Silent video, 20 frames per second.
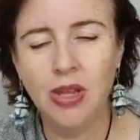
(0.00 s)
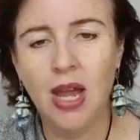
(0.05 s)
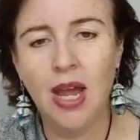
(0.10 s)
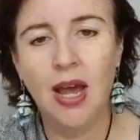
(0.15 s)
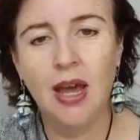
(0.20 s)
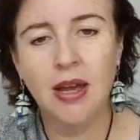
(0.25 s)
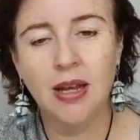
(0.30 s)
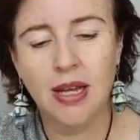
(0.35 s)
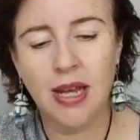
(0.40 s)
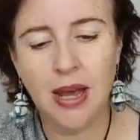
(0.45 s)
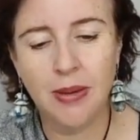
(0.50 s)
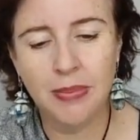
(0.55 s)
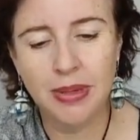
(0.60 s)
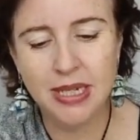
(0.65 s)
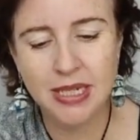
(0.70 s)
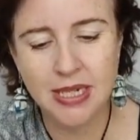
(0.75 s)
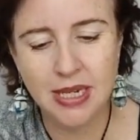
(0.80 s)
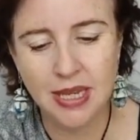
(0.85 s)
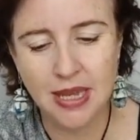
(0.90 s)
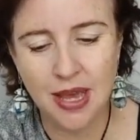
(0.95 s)
uh,
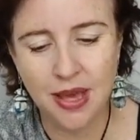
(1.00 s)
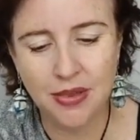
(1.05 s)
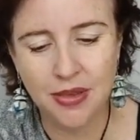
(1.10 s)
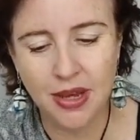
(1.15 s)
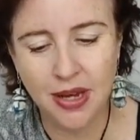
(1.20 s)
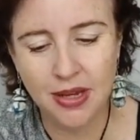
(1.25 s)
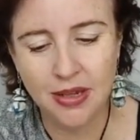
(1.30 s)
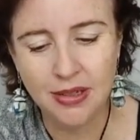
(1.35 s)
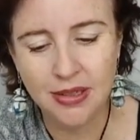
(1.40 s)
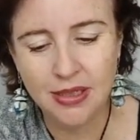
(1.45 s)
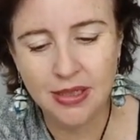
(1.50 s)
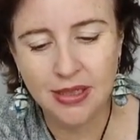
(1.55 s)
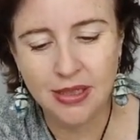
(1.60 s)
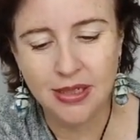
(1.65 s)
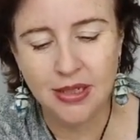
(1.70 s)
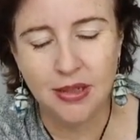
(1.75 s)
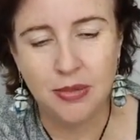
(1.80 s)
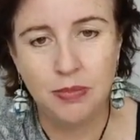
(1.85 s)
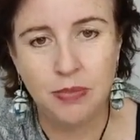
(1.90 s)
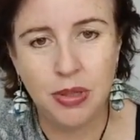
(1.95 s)
coming together,
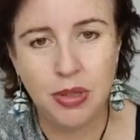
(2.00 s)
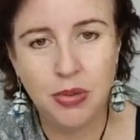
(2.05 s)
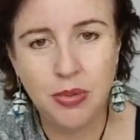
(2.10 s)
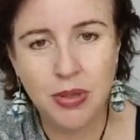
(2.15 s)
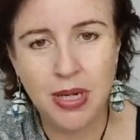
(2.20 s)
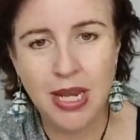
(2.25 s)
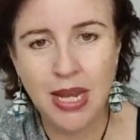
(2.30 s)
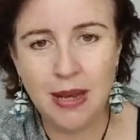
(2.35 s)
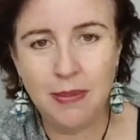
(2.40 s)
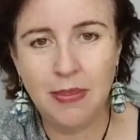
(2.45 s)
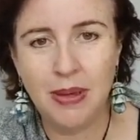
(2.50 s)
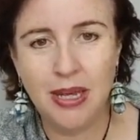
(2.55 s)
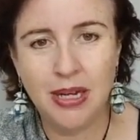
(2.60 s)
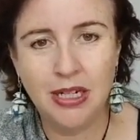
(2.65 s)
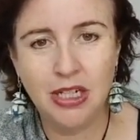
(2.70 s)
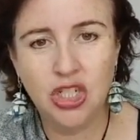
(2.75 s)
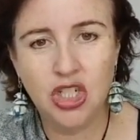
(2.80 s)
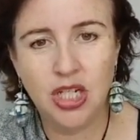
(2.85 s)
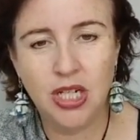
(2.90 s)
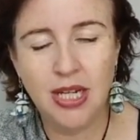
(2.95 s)
building up
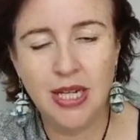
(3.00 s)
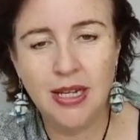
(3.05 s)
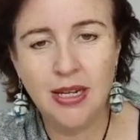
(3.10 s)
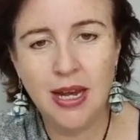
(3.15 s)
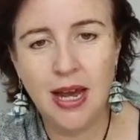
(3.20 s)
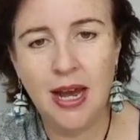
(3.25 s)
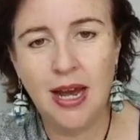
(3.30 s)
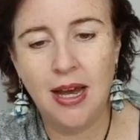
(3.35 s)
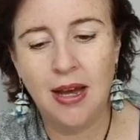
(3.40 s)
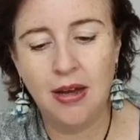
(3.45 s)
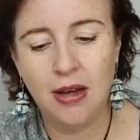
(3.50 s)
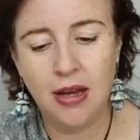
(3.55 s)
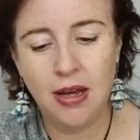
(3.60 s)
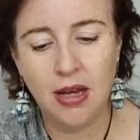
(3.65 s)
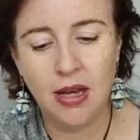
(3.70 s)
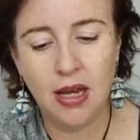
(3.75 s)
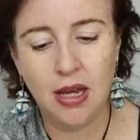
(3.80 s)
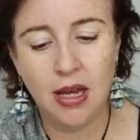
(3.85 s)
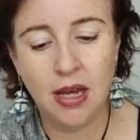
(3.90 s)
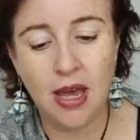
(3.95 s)
energy, uh,
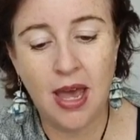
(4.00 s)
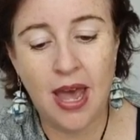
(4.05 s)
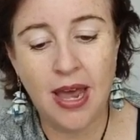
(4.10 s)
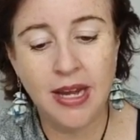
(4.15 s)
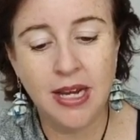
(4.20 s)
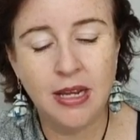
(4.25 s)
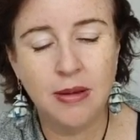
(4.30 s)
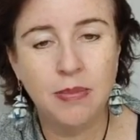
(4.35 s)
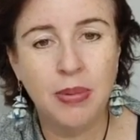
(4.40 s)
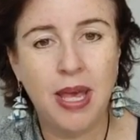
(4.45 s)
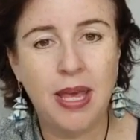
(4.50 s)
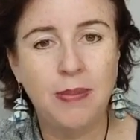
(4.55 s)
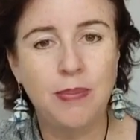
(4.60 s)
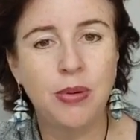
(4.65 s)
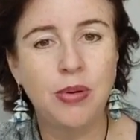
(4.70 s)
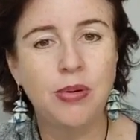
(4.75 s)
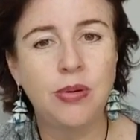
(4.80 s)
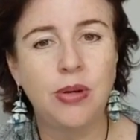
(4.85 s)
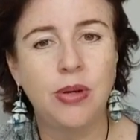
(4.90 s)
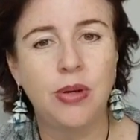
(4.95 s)
adding
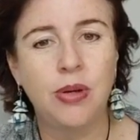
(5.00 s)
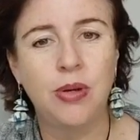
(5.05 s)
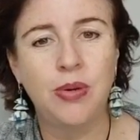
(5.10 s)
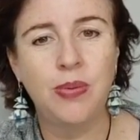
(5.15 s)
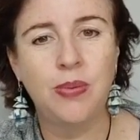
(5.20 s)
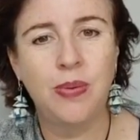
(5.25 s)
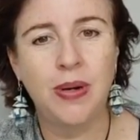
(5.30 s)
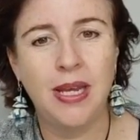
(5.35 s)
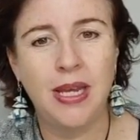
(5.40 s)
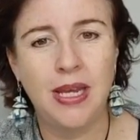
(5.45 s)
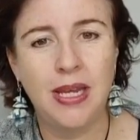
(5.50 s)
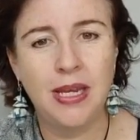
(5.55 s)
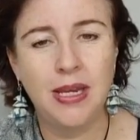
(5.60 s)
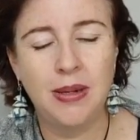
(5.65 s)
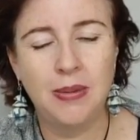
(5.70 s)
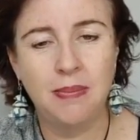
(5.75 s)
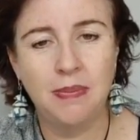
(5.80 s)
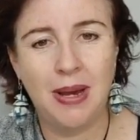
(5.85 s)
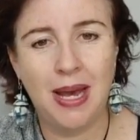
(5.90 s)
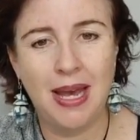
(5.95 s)
people who
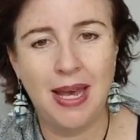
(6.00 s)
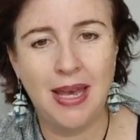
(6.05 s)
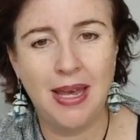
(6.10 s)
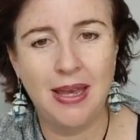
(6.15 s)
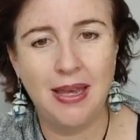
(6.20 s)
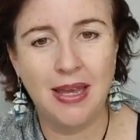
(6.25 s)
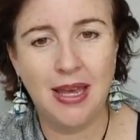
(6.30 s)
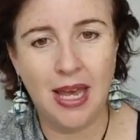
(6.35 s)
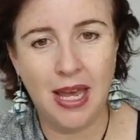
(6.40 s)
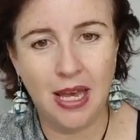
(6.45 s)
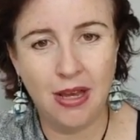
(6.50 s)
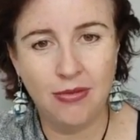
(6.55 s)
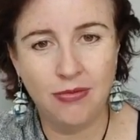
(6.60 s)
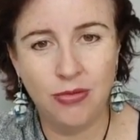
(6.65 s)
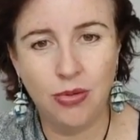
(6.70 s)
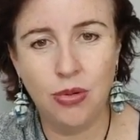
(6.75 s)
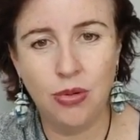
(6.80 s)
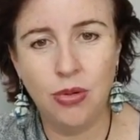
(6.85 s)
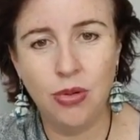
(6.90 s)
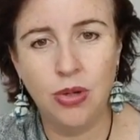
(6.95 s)
we may care
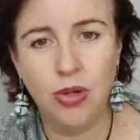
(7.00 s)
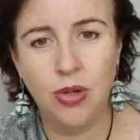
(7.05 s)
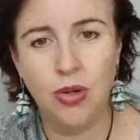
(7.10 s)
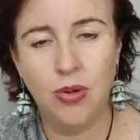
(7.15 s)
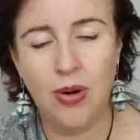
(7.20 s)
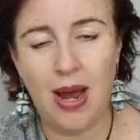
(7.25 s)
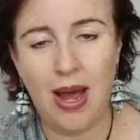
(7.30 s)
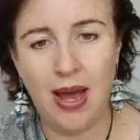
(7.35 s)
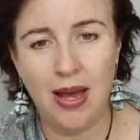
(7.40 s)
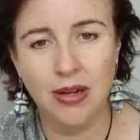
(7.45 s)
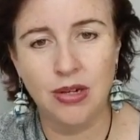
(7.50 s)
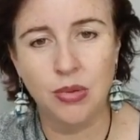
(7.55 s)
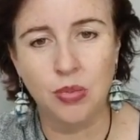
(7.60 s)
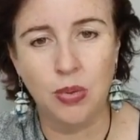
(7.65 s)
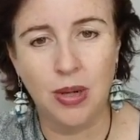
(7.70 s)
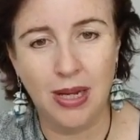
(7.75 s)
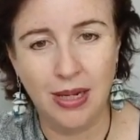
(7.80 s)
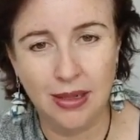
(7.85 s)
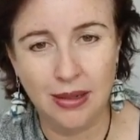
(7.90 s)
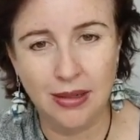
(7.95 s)
for who aren't
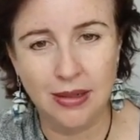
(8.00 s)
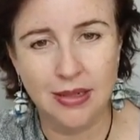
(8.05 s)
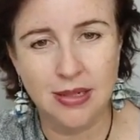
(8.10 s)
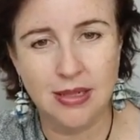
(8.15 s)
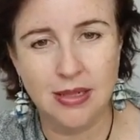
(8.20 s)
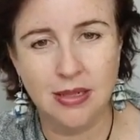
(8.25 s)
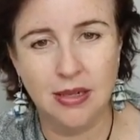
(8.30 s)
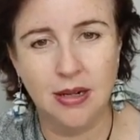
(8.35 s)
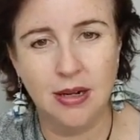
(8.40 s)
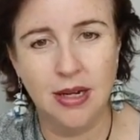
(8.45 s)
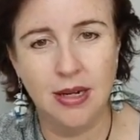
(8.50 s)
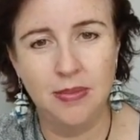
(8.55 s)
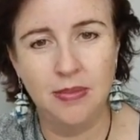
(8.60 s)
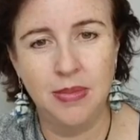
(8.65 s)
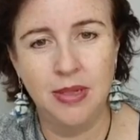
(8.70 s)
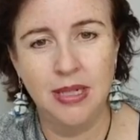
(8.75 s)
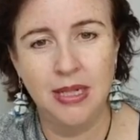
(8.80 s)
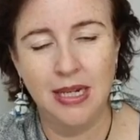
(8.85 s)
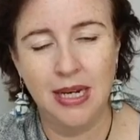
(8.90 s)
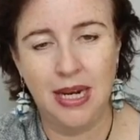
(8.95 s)
well at this time
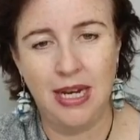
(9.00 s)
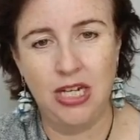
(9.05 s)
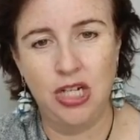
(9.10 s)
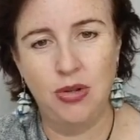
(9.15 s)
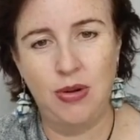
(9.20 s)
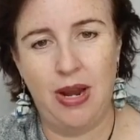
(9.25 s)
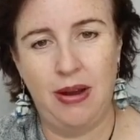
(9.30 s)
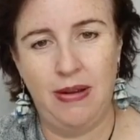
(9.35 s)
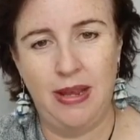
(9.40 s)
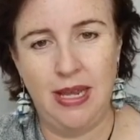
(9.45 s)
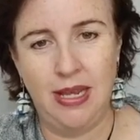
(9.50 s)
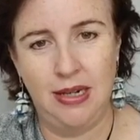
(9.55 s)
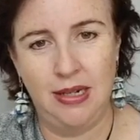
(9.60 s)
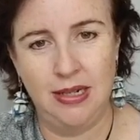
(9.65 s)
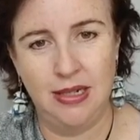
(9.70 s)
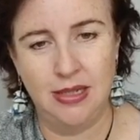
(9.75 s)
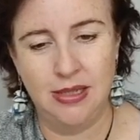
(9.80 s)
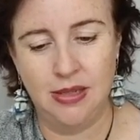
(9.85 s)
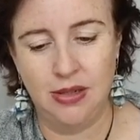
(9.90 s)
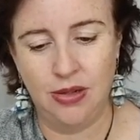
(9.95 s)
into our
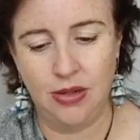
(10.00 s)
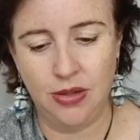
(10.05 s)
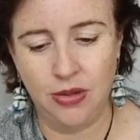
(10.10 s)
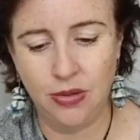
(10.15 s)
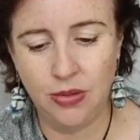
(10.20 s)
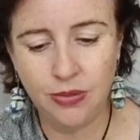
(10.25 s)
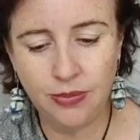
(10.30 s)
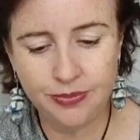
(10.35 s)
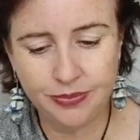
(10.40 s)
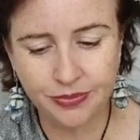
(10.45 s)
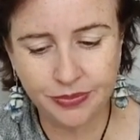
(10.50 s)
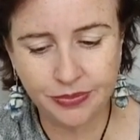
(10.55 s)
healing circle.